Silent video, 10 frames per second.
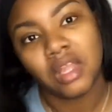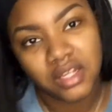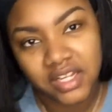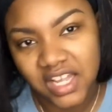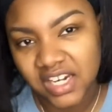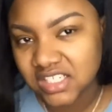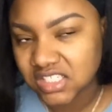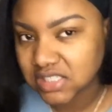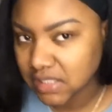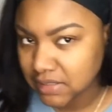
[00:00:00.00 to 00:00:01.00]
It kind of just
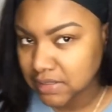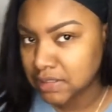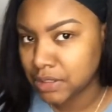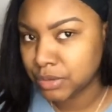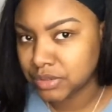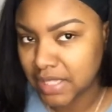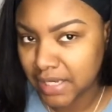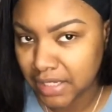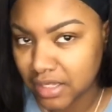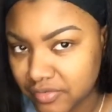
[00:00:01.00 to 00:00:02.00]
conceals that
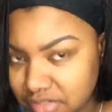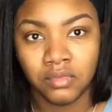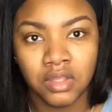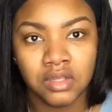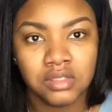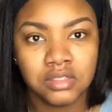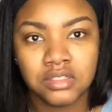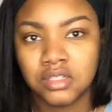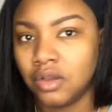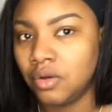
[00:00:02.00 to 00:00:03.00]
and covers it up.
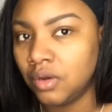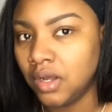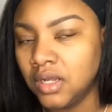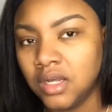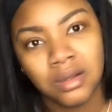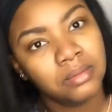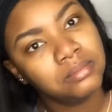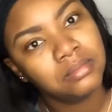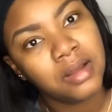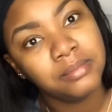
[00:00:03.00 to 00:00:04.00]
So
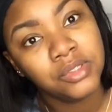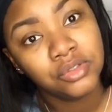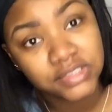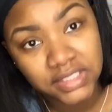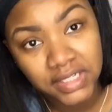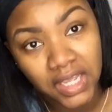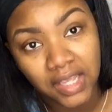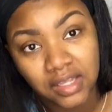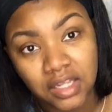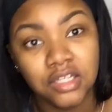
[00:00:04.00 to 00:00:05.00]
I'm using a
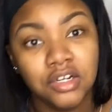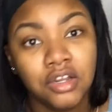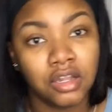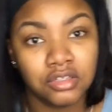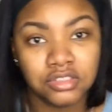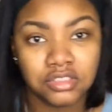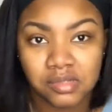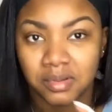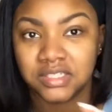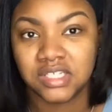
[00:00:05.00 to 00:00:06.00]
color closer to
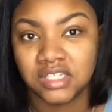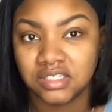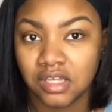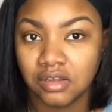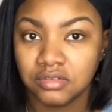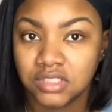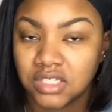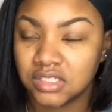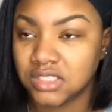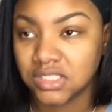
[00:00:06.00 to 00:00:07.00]
my skin tone to
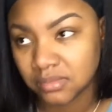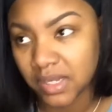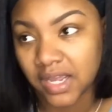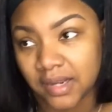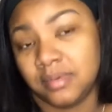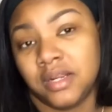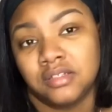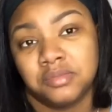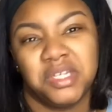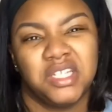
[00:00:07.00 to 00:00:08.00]
conceal my eyebrows
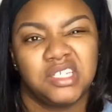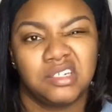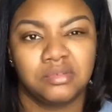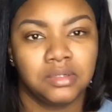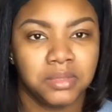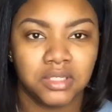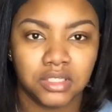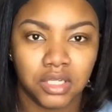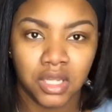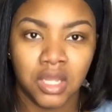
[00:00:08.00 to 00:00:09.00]
because I don't want to be
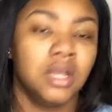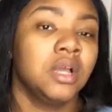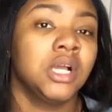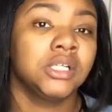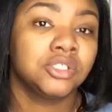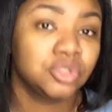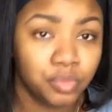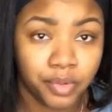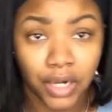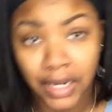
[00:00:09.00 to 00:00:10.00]

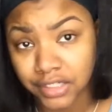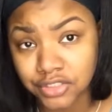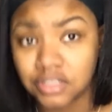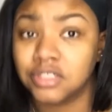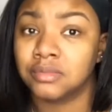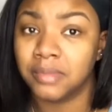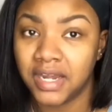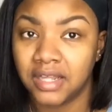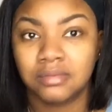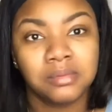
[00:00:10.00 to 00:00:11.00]
super extra
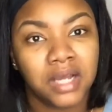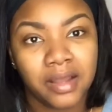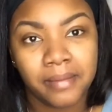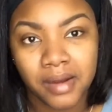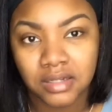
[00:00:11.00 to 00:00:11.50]
dramatic with my eyebrows.